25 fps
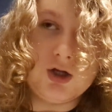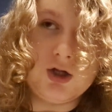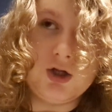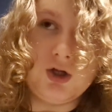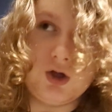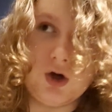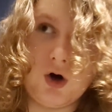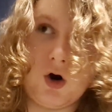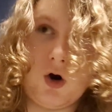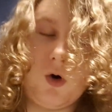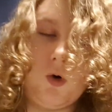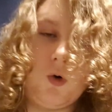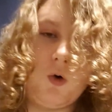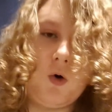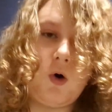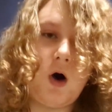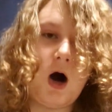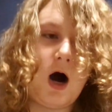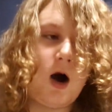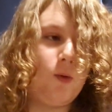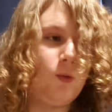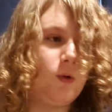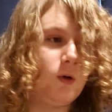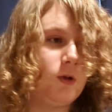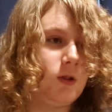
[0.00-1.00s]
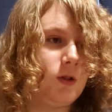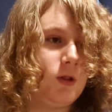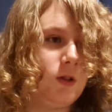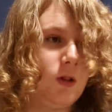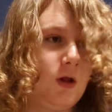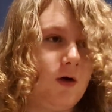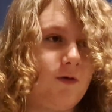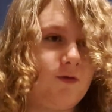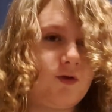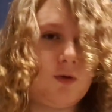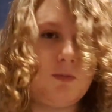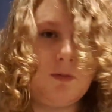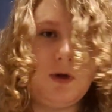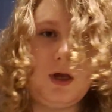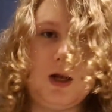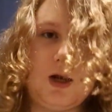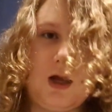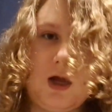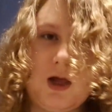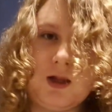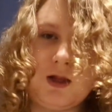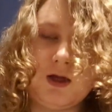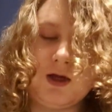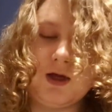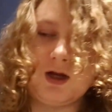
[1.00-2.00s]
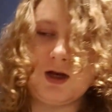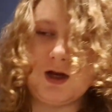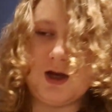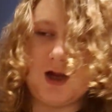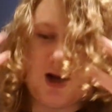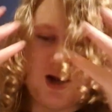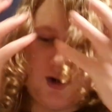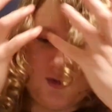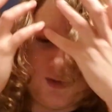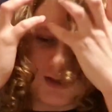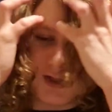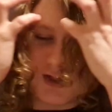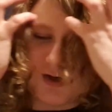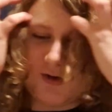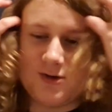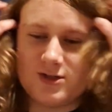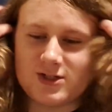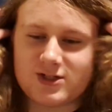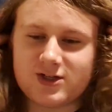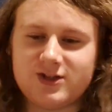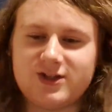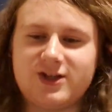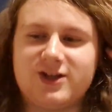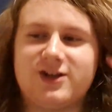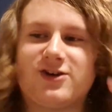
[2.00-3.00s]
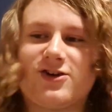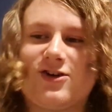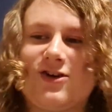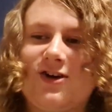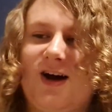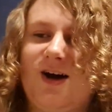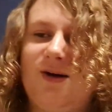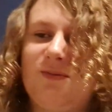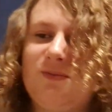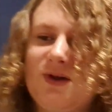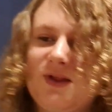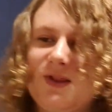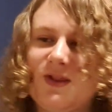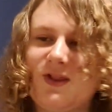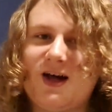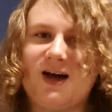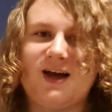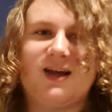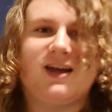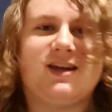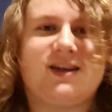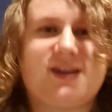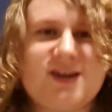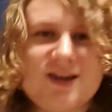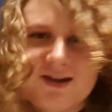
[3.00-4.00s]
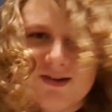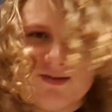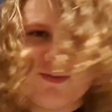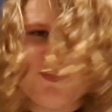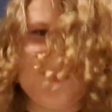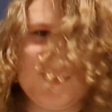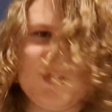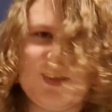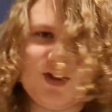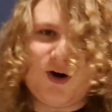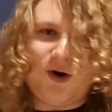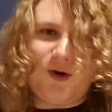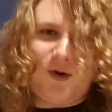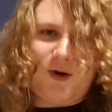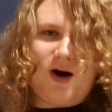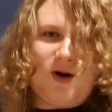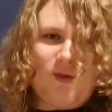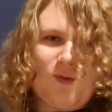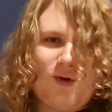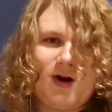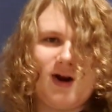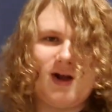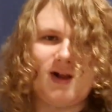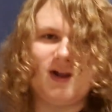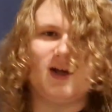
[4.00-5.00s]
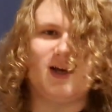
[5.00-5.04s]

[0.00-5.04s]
yo, I would love to meet an alien, and I was always on the internet being like, yo, I want to